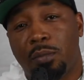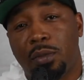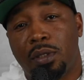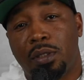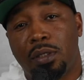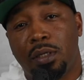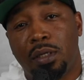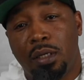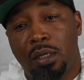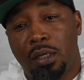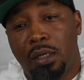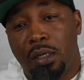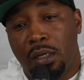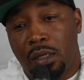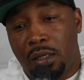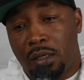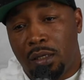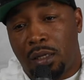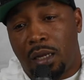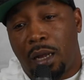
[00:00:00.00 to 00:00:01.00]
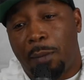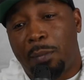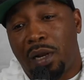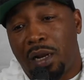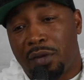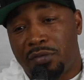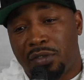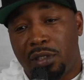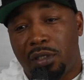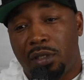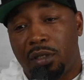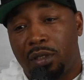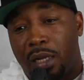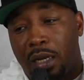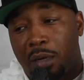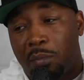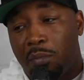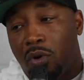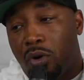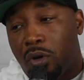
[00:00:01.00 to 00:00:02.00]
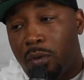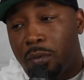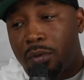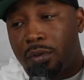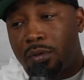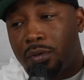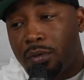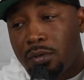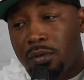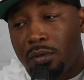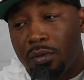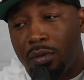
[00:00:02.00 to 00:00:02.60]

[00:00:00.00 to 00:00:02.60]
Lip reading: But I mean, I've seen like barbers,